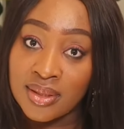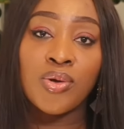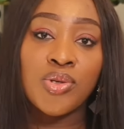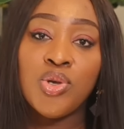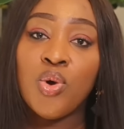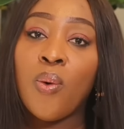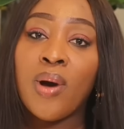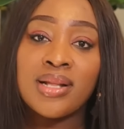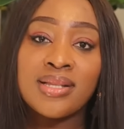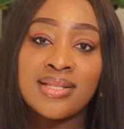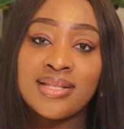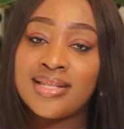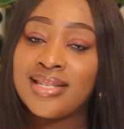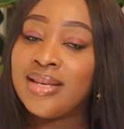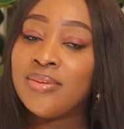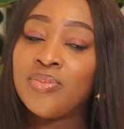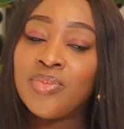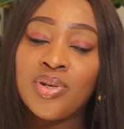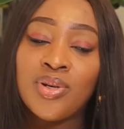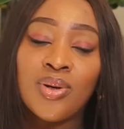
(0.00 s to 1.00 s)
Or you are
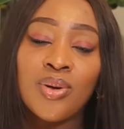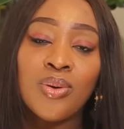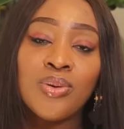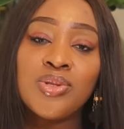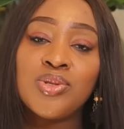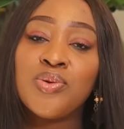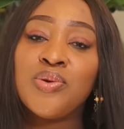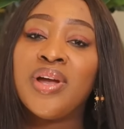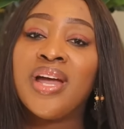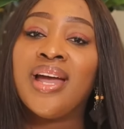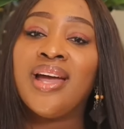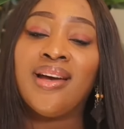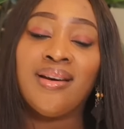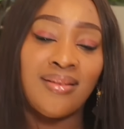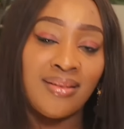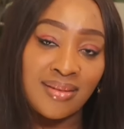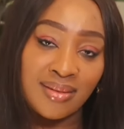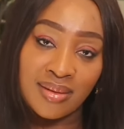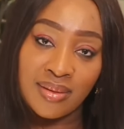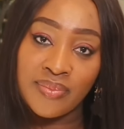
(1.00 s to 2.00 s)
team go to
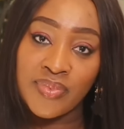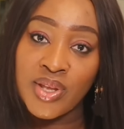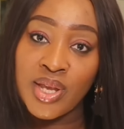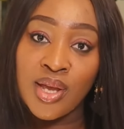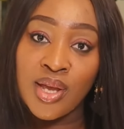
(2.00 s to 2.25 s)
hell?